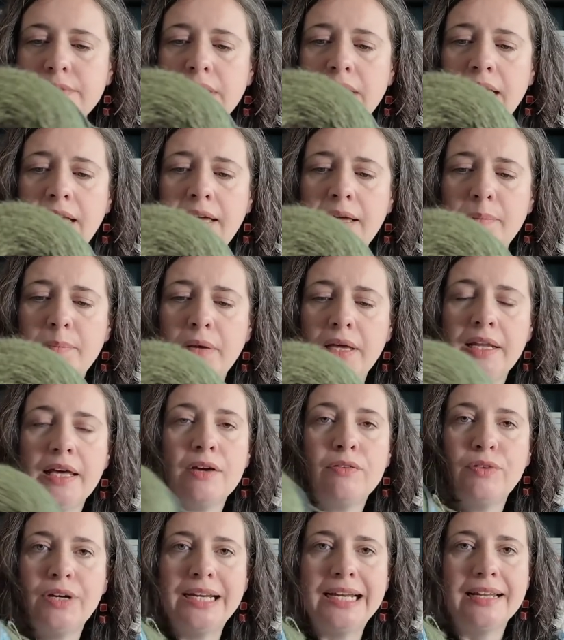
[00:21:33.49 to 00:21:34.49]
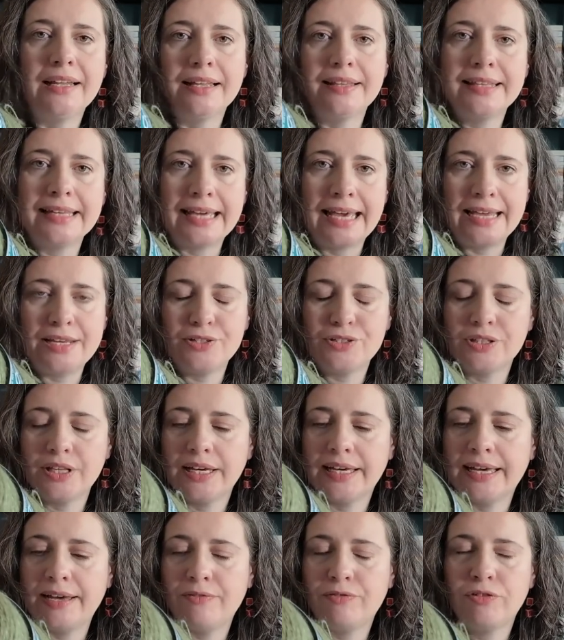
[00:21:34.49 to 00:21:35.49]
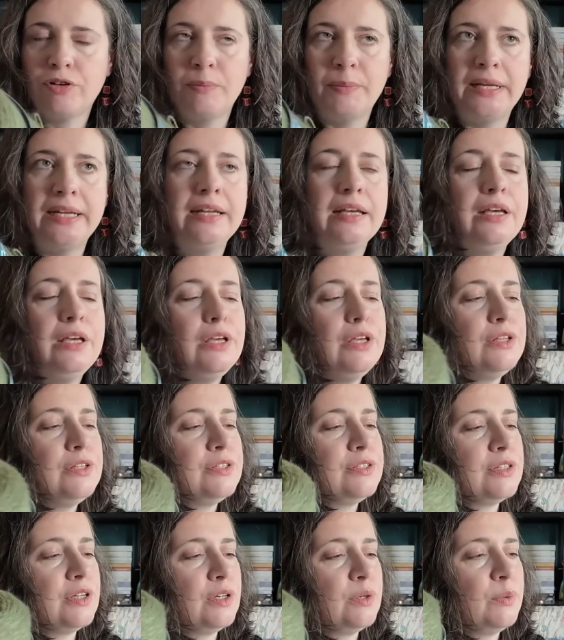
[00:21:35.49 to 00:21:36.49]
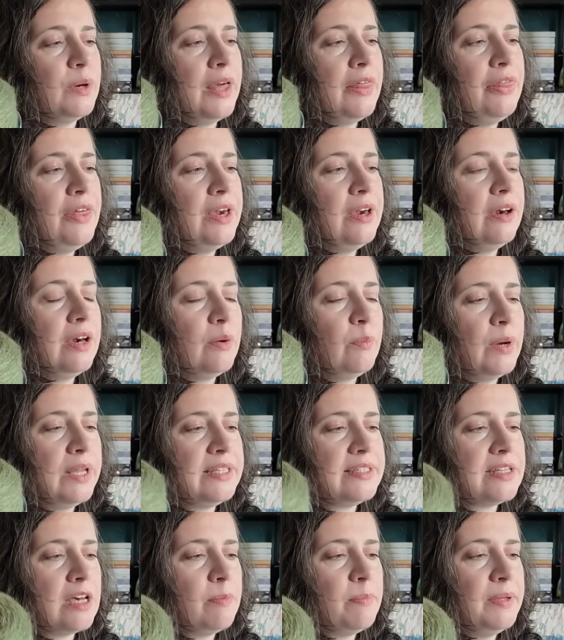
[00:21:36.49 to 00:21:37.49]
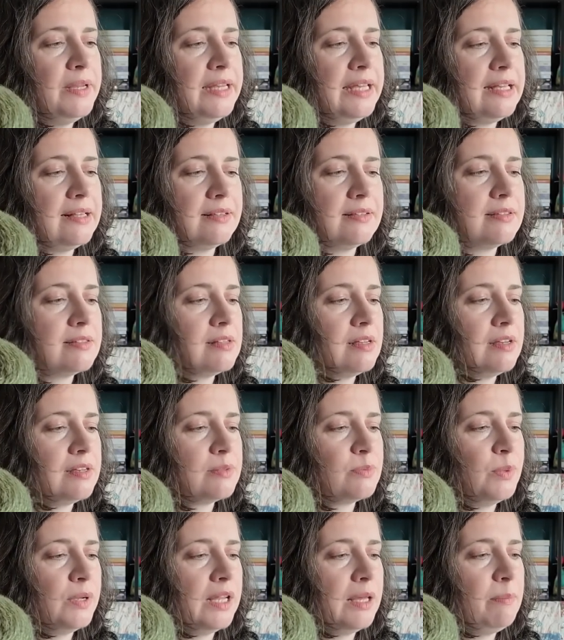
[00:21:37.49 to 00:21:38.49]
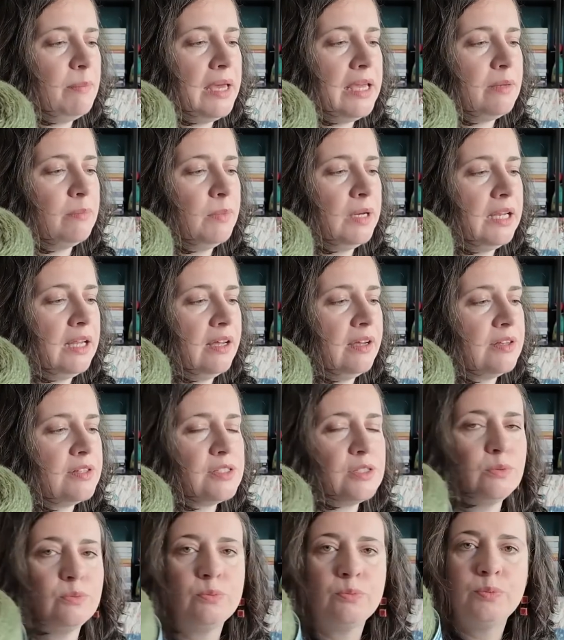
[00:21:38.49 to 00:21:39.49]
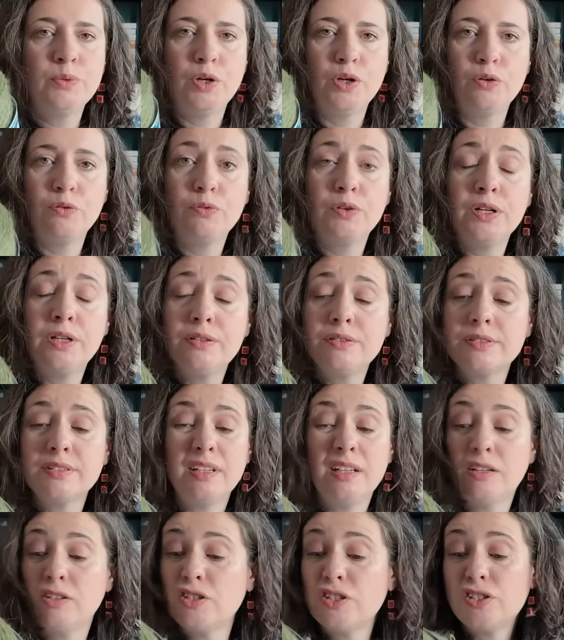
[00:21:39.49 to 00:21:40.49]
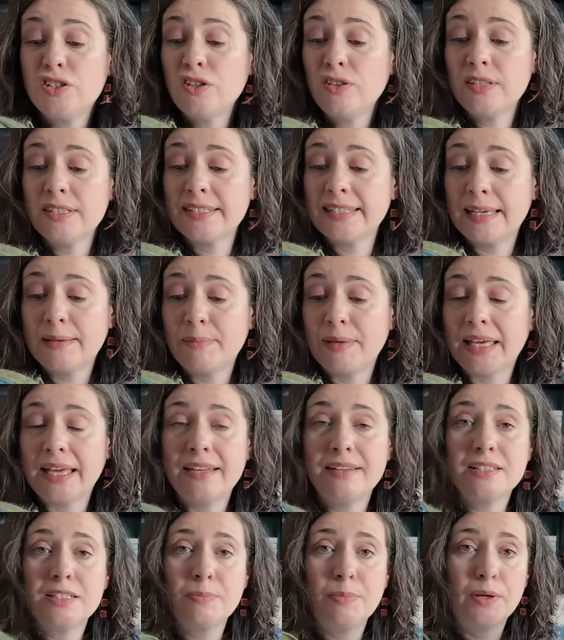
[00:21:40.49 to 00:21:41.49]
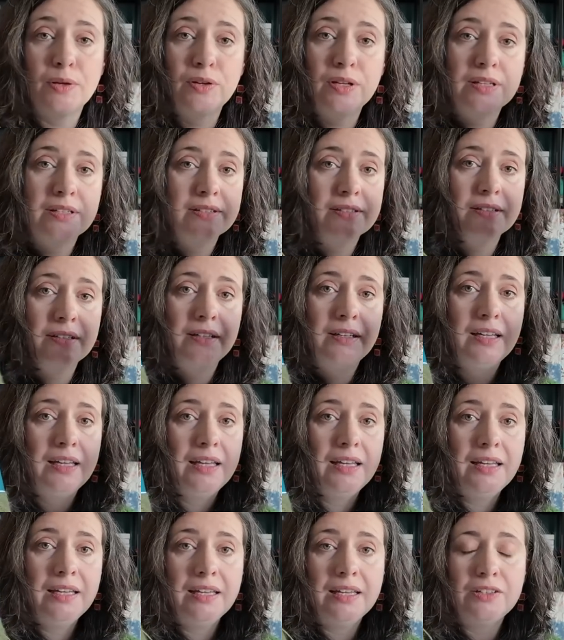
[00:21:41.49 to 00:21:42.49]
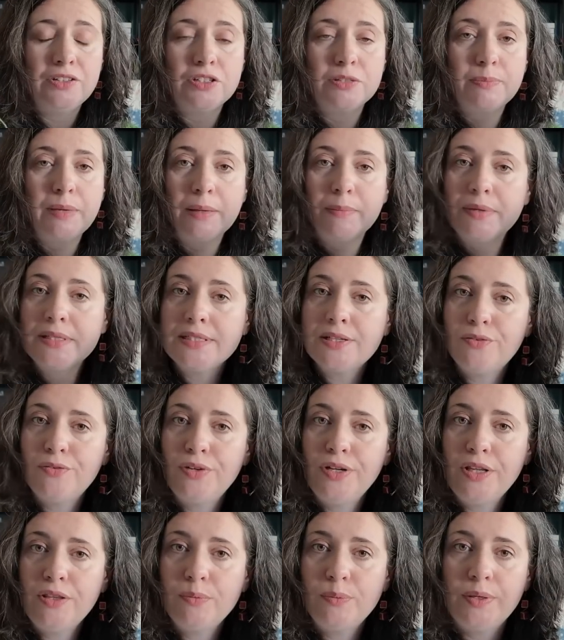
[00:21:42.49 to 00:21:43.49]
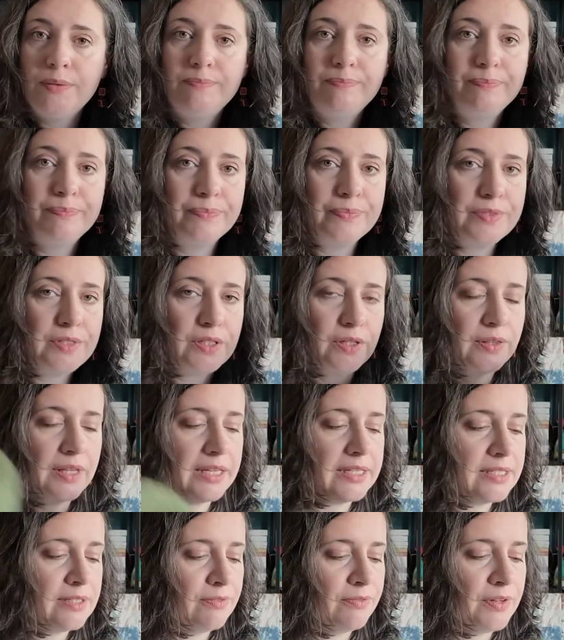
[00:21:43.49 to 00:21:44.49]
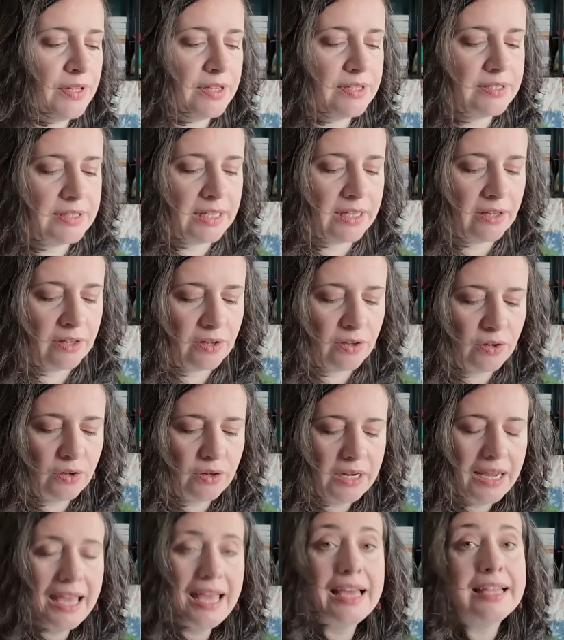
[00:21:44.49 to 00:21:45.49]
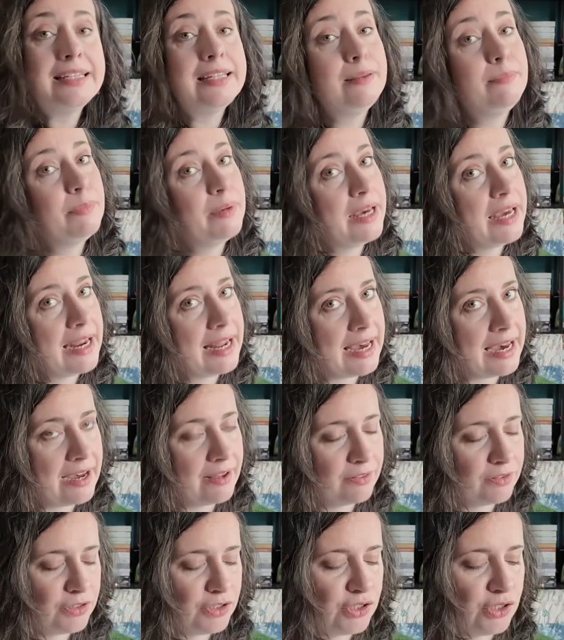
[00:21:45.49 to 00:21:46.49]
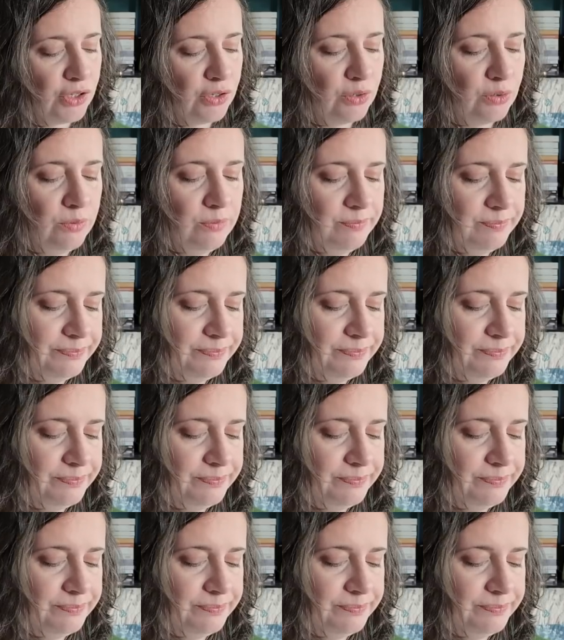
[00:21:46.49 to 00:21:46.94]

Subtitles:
and I really like the gauge that I get from it. So I think I went up a needle size when I made my last no frills, and I'll just do the same again, to be honest. Just make myself another one. So that's the first thing I got. Didn't buy it at the show,